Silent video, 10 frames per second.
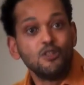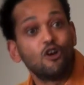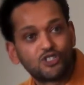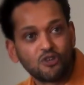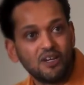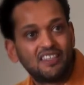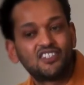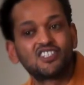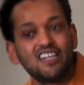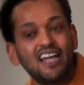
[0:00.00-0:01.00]
No, so
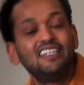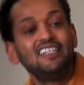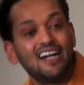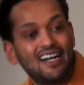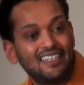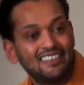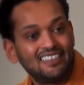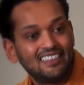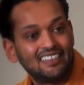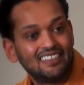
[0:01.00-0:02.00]
this is 99.
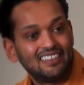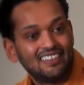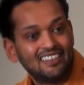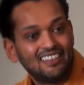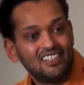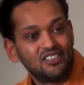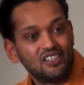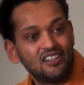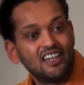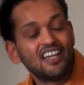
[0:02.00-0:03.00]

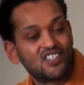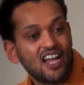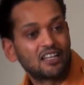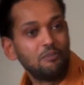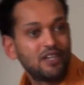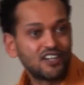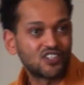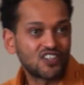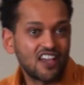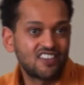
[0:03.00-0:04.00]
Exactly,
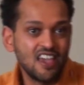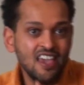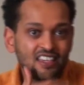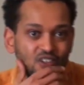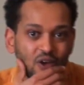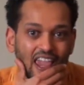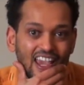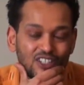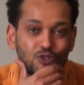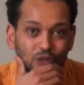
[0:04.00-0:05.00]
because so
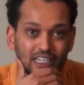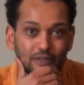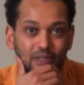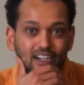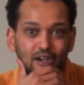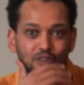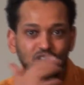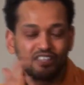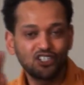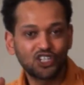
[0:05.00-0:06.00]
AIDS really
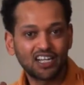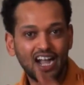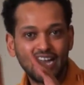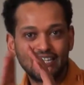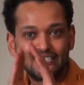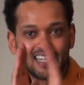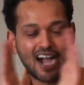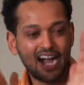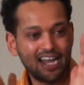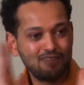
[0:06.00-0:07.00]
becomes, there's a kind of
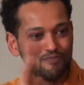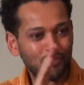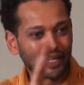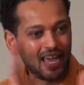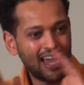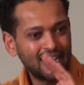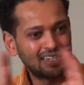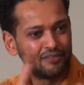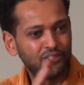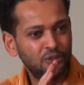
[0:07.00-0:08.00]
time
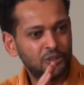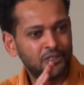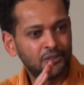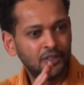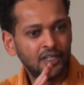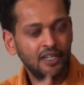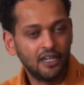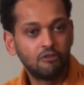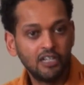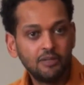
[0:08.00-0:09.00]
lag, if you will.
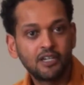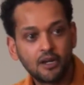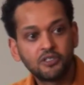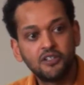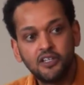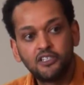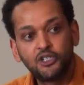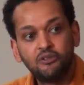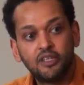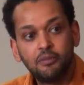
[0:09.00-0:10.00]
It really becomes an
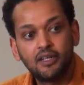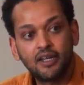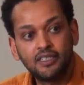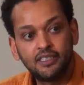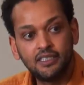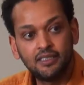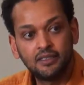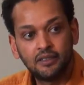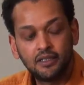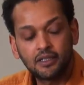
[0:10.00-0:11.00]
issue in the mid
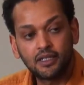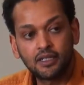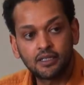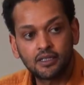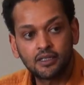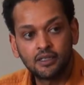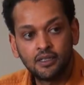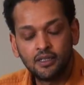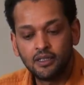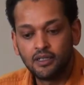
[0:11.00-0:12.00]

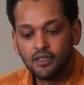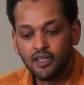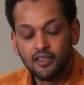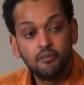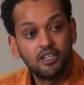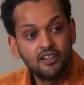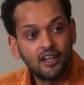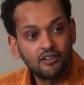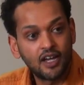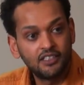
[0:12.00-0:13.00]

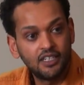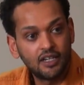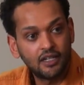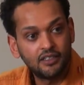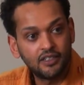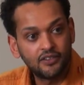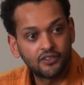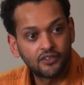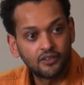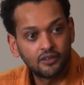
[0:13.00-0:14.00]

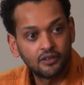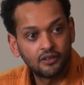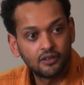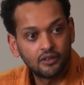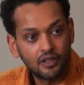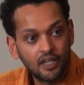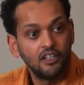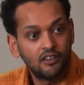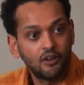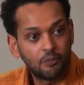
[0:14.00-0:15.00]
1990s
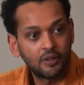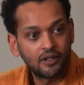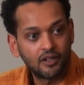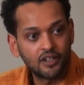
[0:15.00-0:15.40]
in Ethiopia,